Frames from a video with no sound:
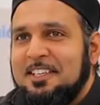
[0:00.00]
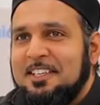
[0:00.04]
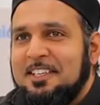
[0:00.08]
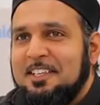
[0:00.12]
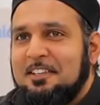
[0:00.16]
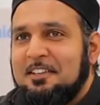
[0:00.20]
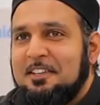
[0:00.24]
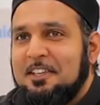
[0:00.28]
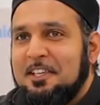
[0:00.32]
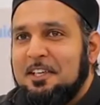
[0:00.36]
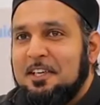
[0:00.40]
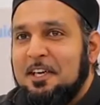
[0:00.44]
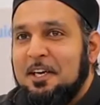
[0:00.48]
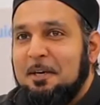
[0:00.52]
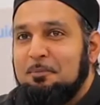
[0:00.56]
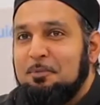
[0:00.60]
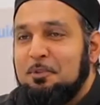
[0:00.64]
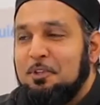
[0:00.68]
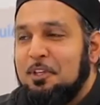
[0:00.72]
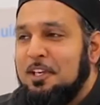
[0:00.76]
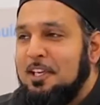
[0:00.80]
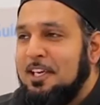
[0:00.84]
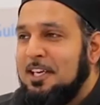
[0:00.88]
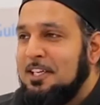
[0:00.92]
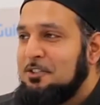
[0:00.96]
I think,
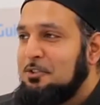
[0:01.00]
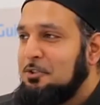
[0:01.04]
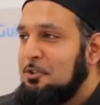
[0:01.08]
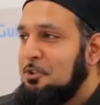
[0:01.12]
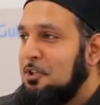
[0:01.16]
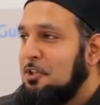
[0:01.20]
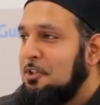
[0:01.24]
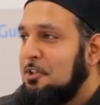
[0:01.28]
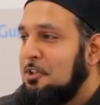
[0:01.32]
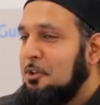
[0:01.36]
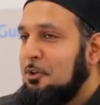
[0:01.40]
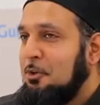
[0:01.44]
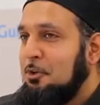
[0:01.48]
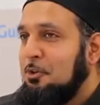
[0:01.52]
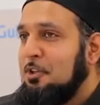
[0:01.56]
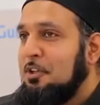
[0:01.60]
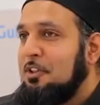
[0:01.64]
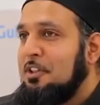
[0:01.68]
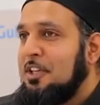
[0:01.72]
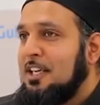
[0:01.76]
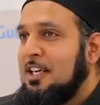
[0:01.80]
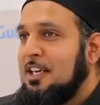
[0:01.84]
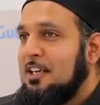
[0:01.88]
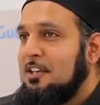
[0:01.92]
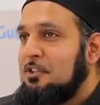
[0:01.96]
alhamdulillah, so the
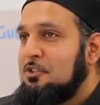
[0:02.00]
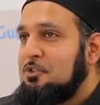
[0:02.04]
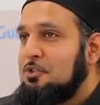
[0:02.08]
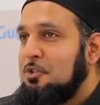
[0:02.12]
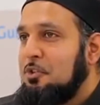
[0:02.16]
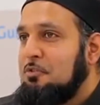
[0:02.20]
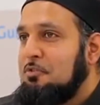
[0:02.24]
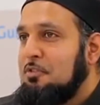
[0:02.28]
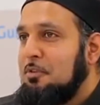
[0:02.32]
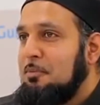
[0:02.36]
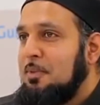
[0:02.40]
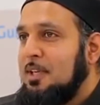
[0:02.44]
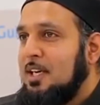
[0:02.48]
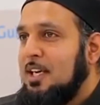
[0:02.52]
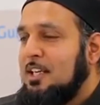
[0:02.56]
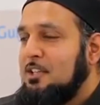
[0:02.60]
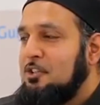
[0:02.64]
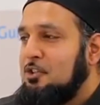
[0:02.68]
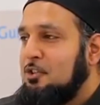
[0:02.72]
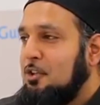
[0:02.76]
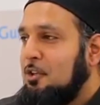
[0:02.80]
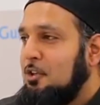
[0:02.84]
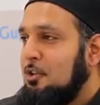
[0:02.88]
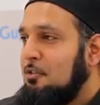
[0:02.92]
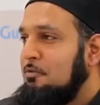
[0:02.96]
only thing I understood from that
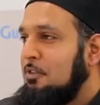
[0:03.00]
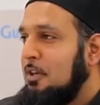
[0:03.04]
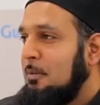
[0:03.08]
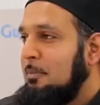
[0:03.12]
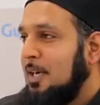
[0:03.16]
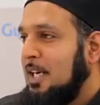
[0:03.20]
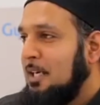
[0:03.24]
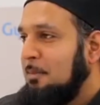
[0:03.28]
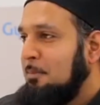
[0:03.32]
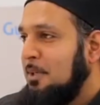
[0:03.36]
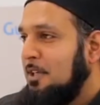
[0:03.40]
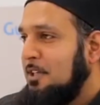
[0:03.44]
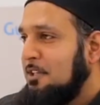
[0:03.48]
is you're not looking for a bad